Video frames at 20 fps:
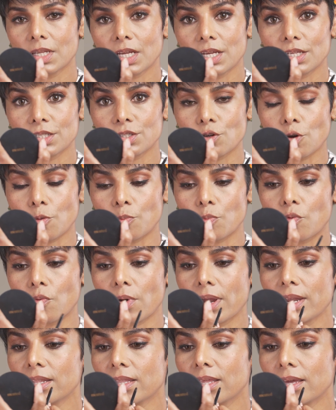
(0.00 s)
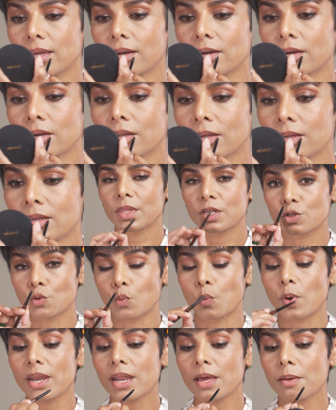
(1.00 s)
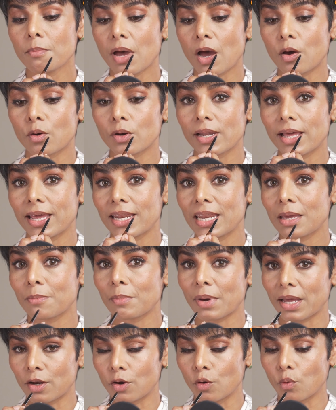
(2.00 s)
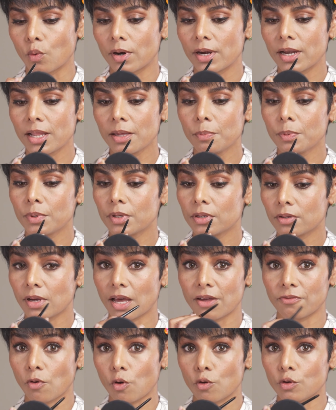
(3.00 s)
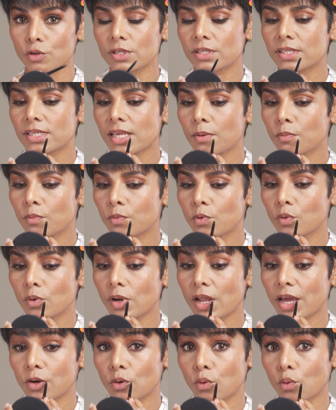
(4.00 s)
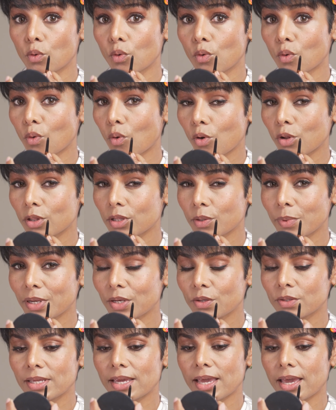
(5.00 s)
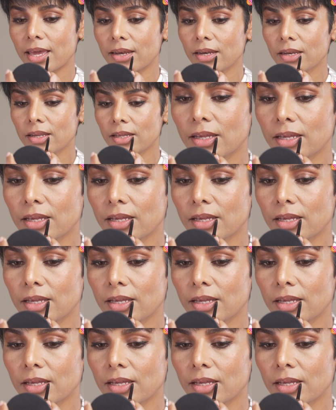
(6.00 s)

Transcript: I stop right there. So when I'm outlining my lower lip, I follow the same rule. I don't go all the way to the end.